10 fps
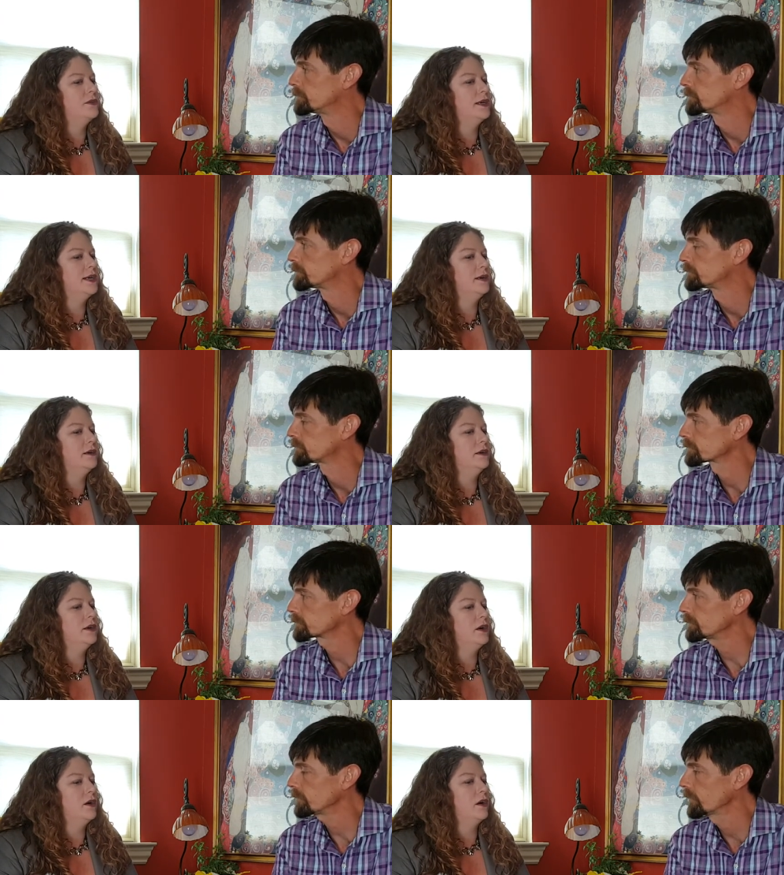
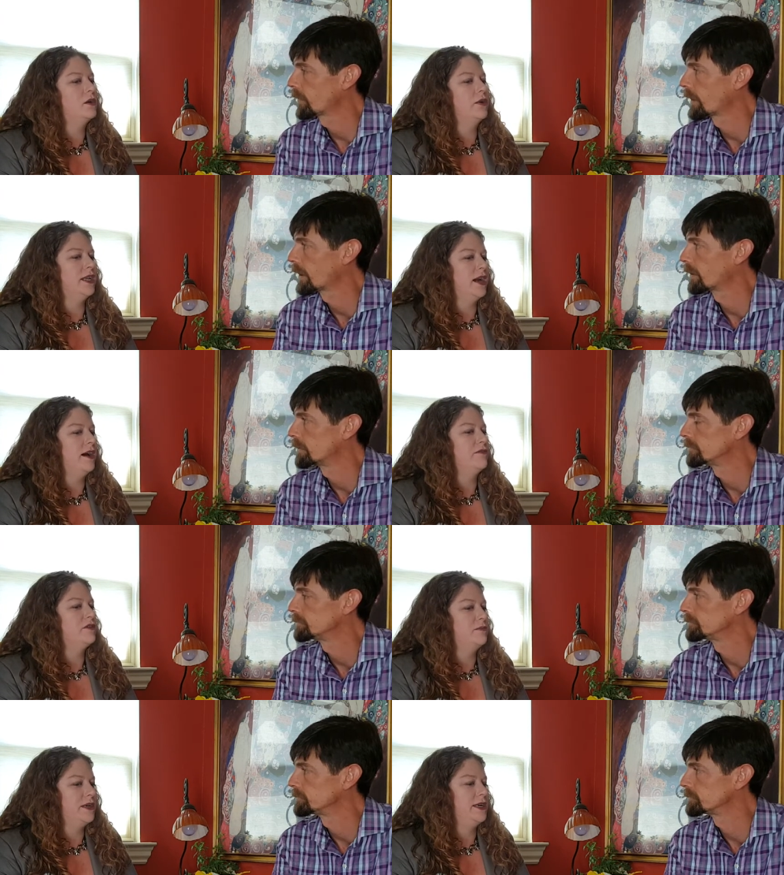Speaker 1: there are going to have
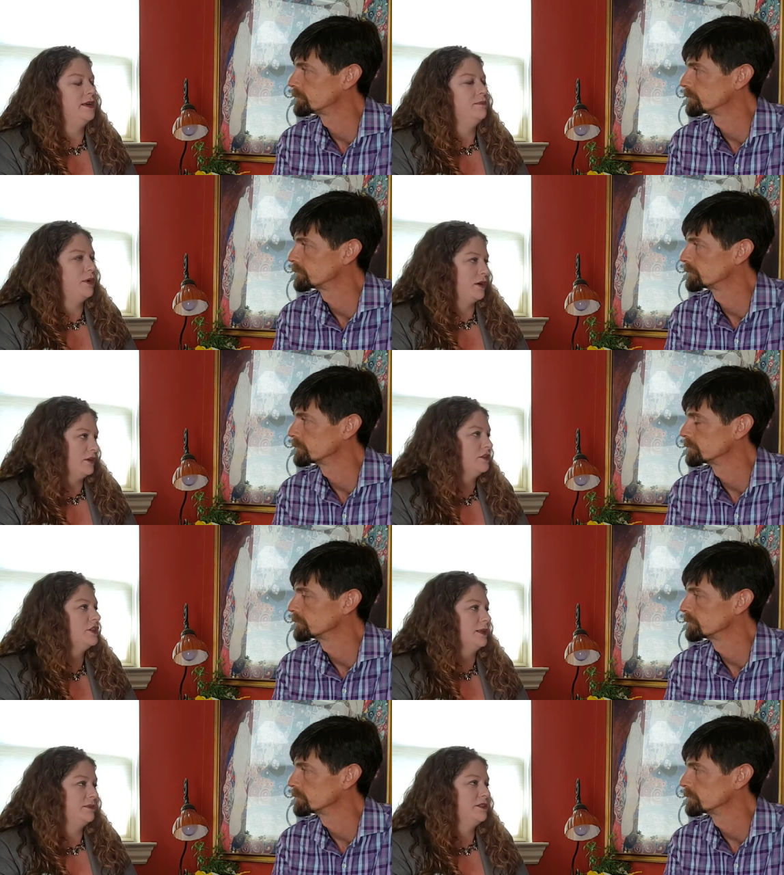to be
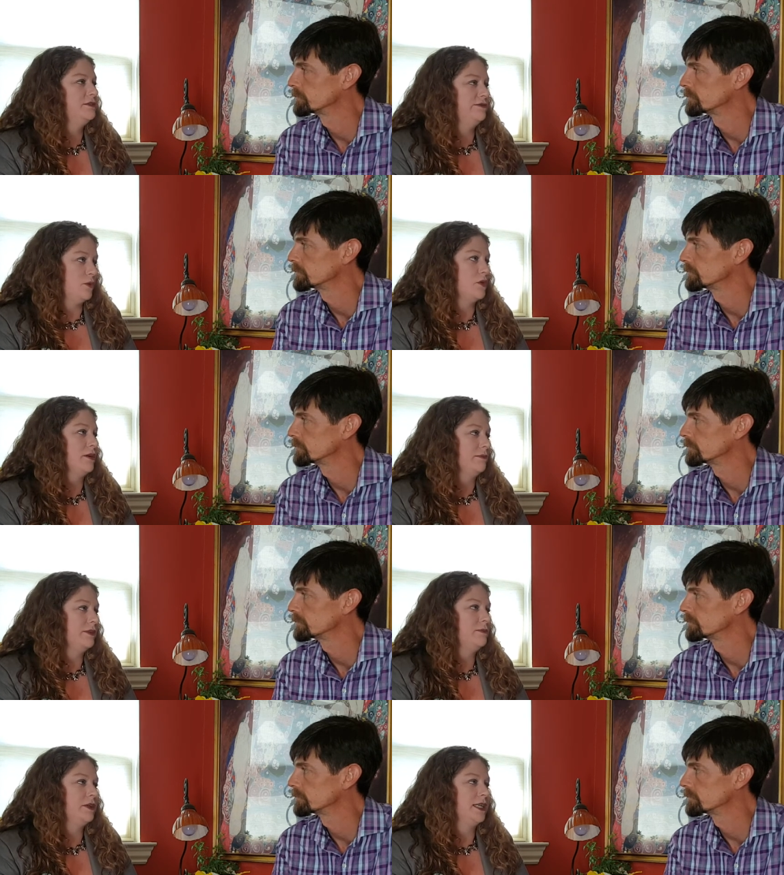partnerships
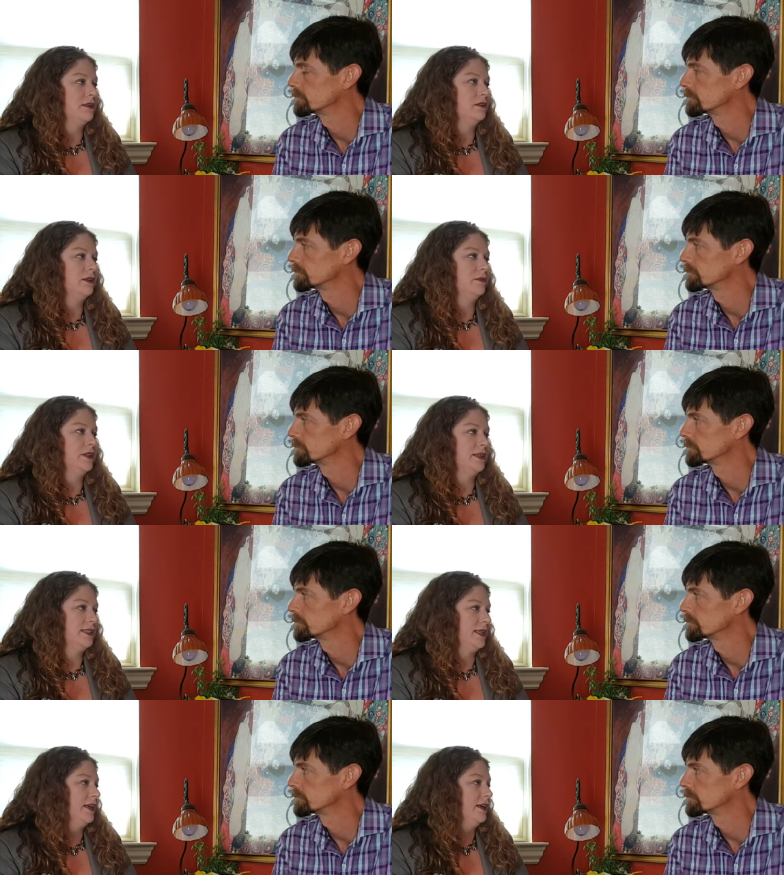formed, particularly with the
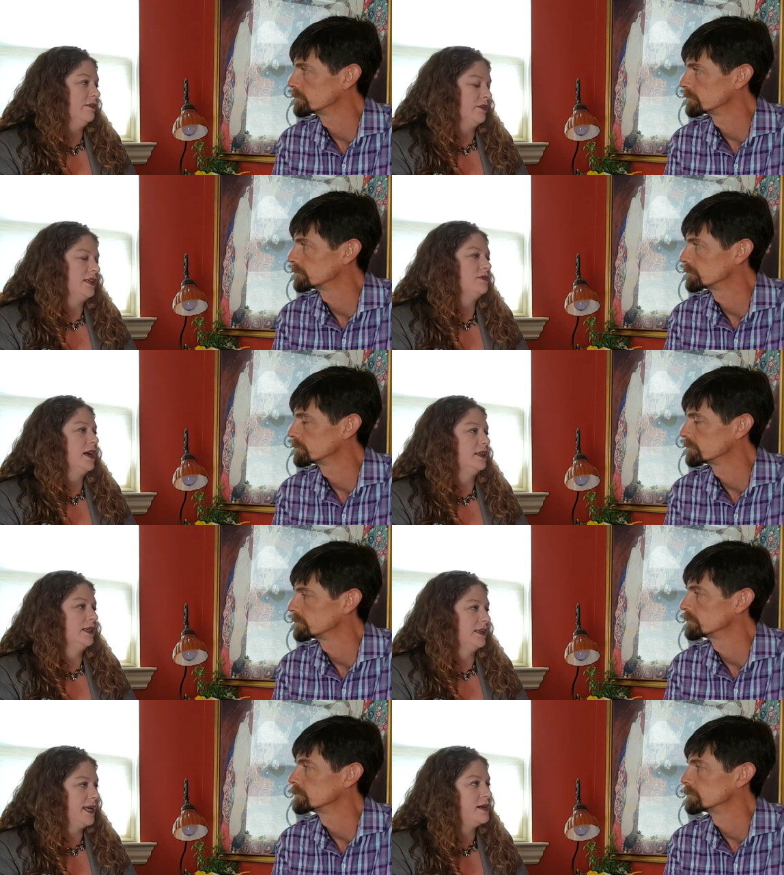city of Grass Valley
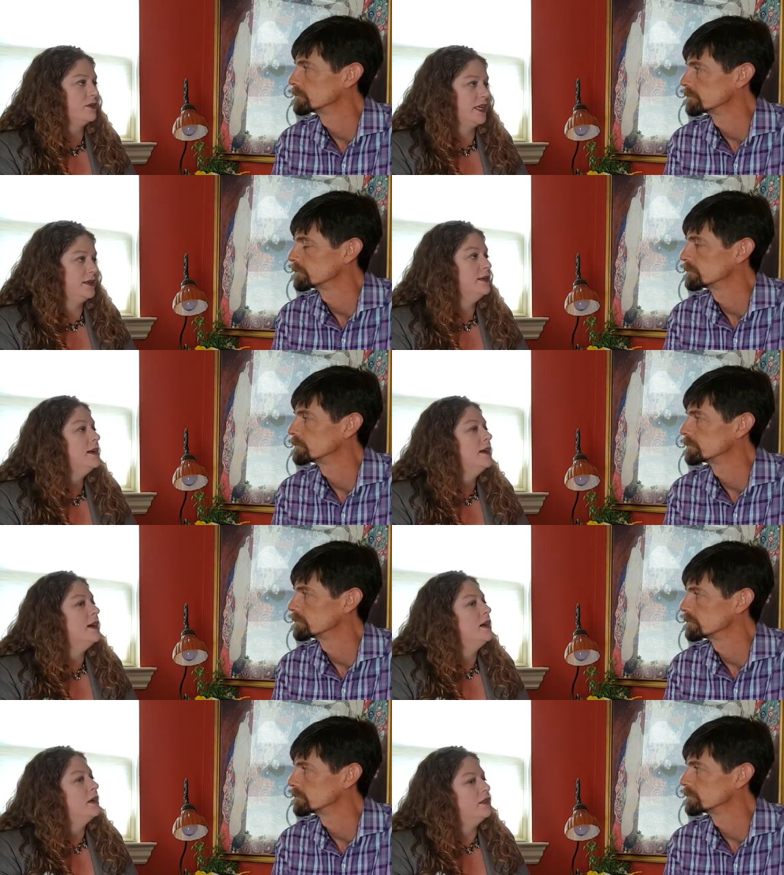and the county.
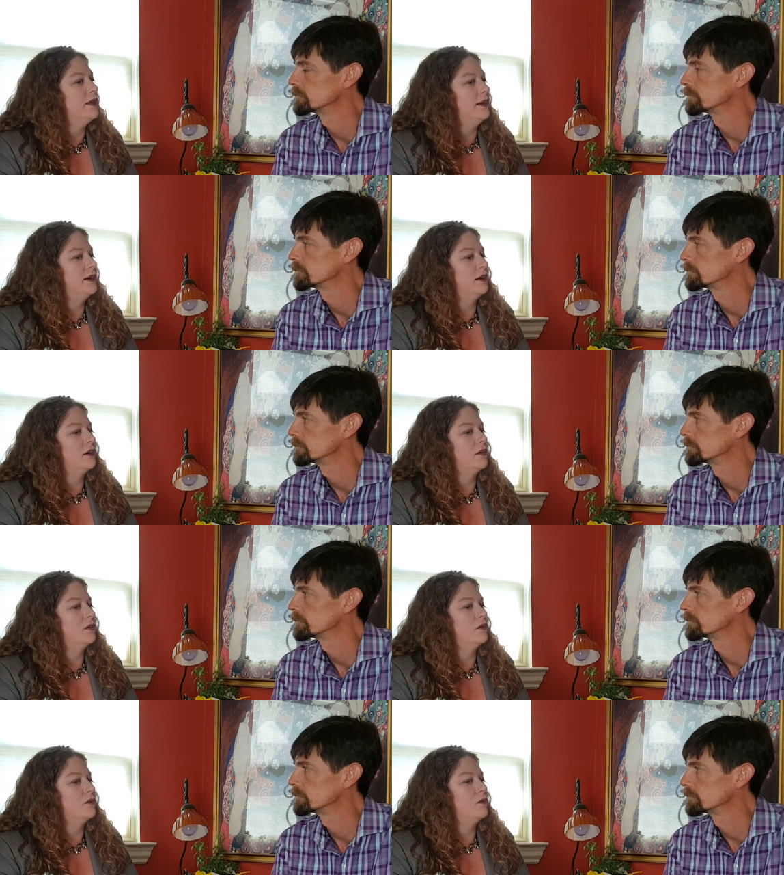
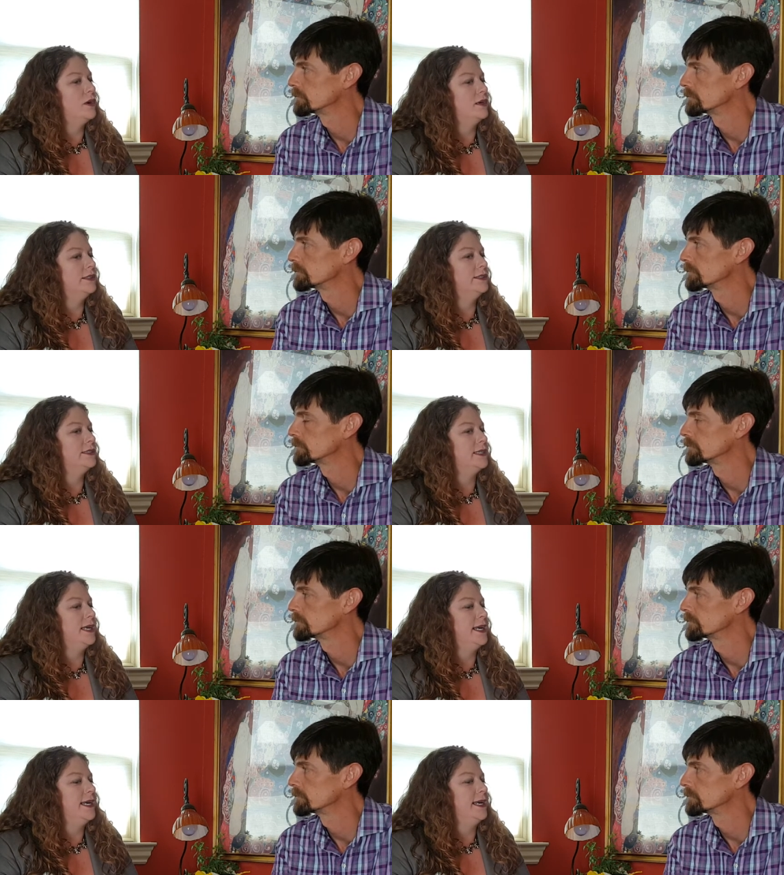There was
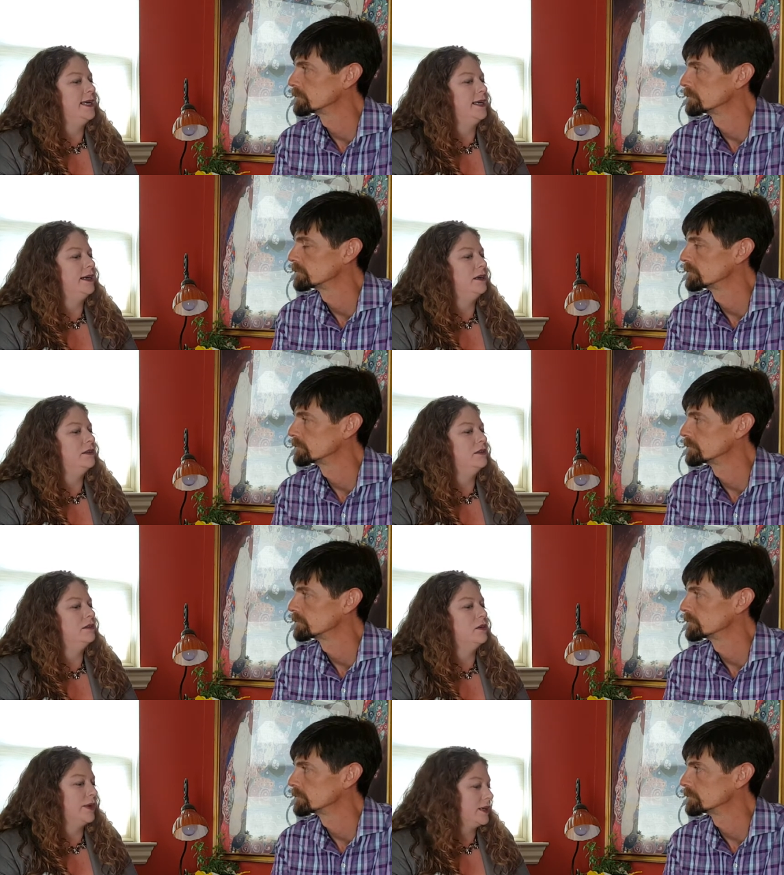a
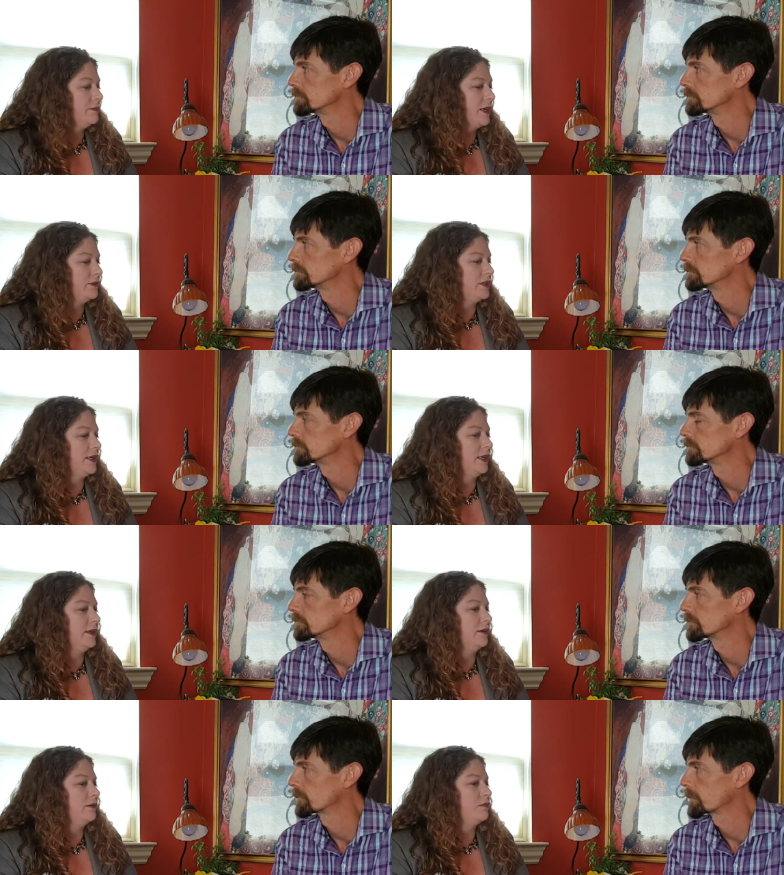low-income
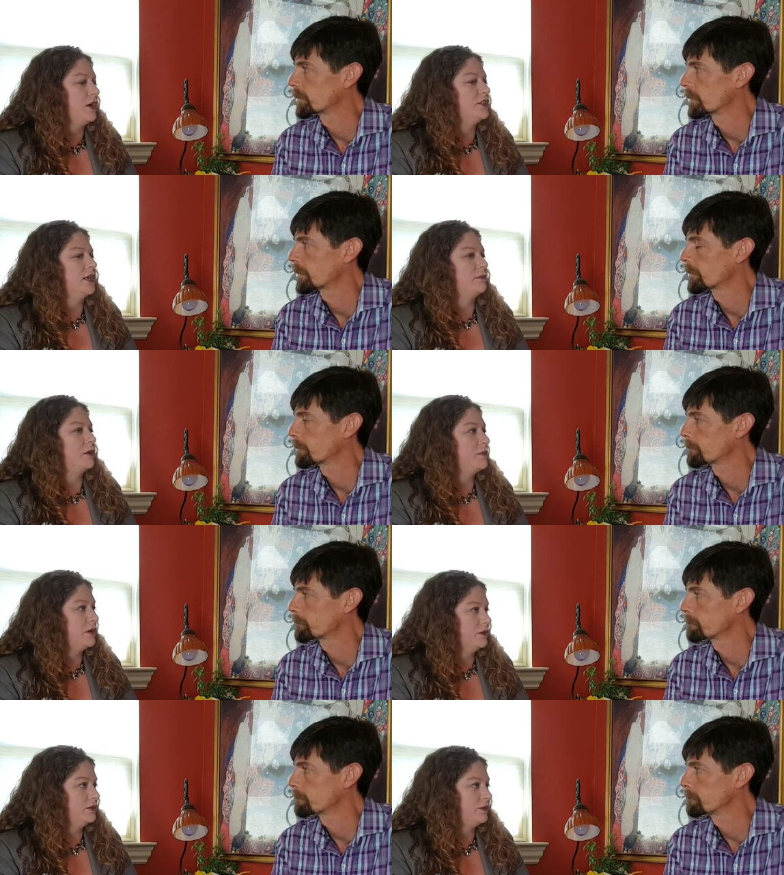housing project
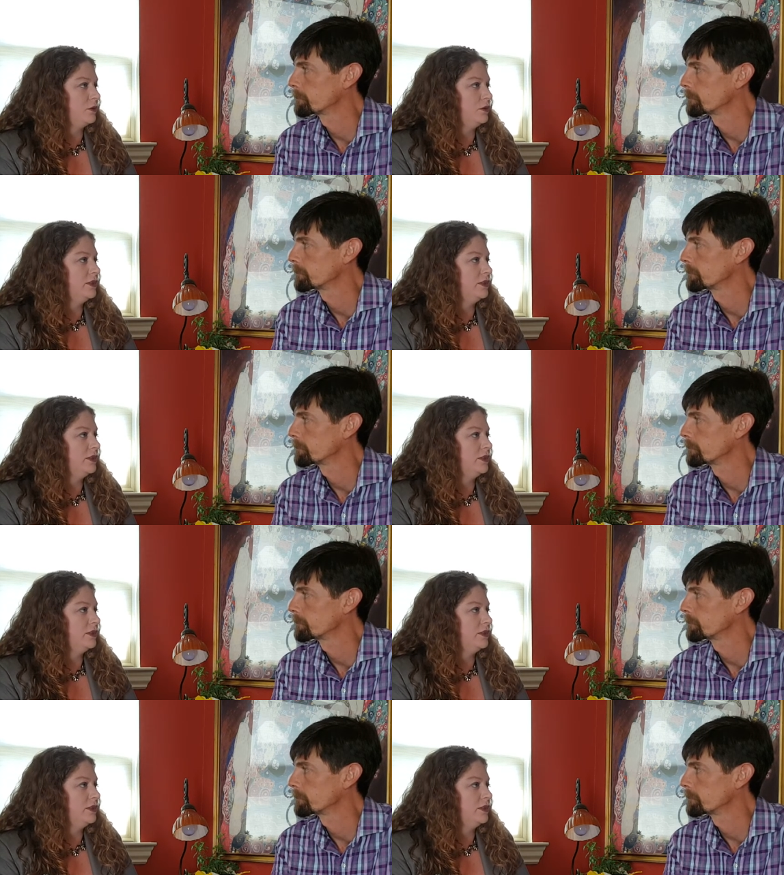proposed for Old